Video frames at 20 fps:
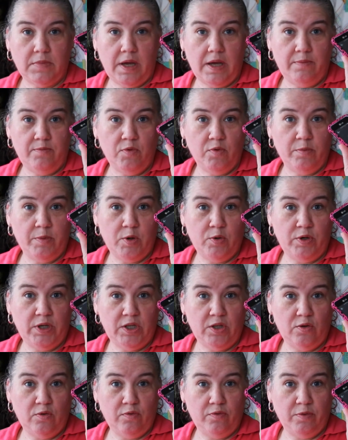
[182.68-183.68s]
I'm
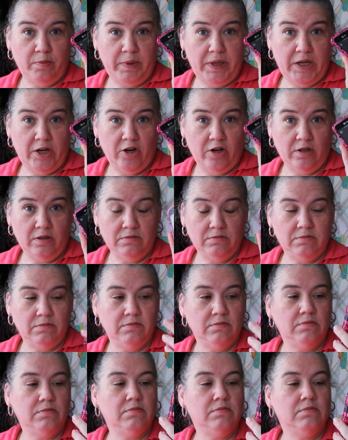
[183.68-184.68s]
remoting you from here.
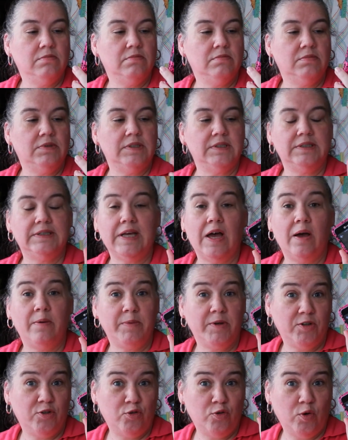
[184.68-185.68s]
This is how
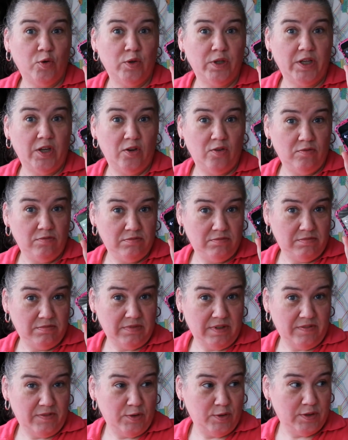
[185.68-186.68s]
I'm controlling you.
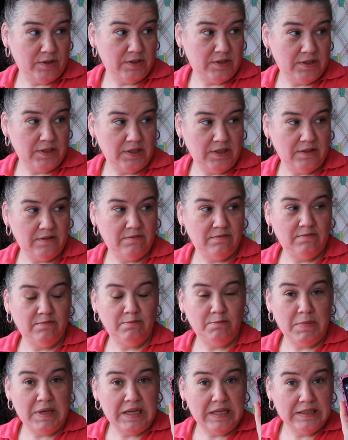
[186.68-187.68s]
If you can see
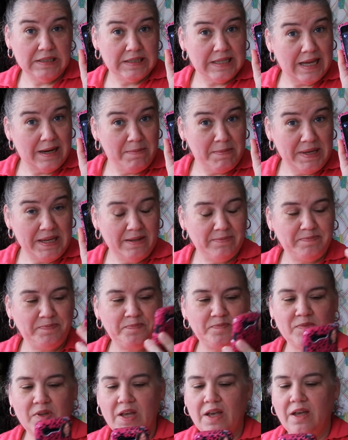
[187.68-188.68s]
me inside of me,
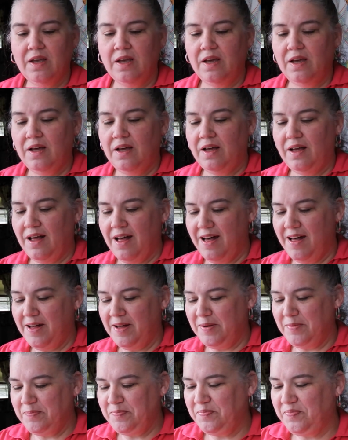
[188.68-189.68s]

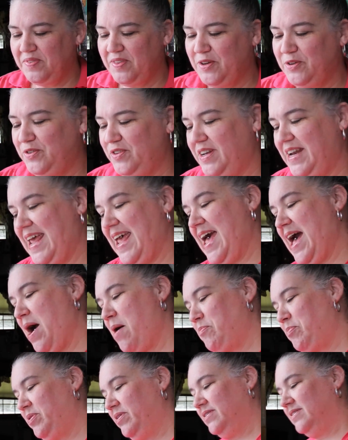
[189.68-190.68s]
um, there's an
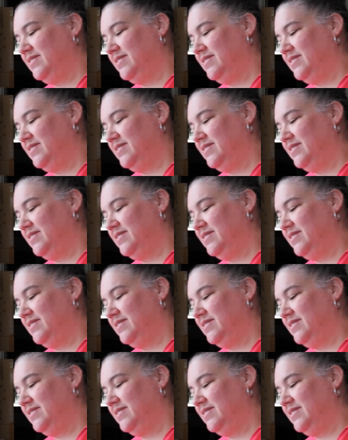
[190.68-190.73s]
app